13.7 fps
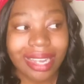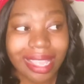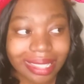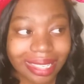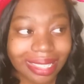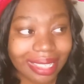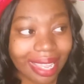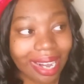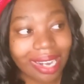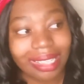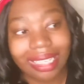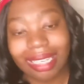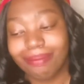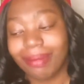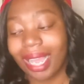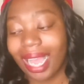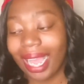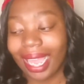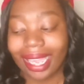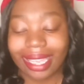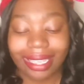necessarily
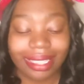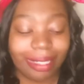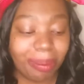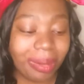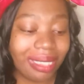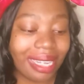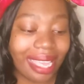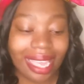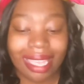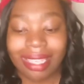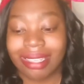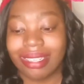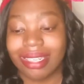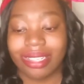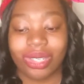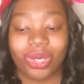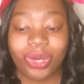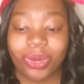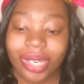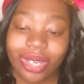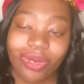by the plays and the
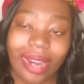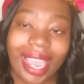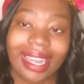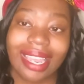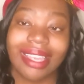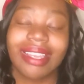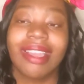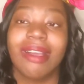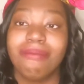screenwriting,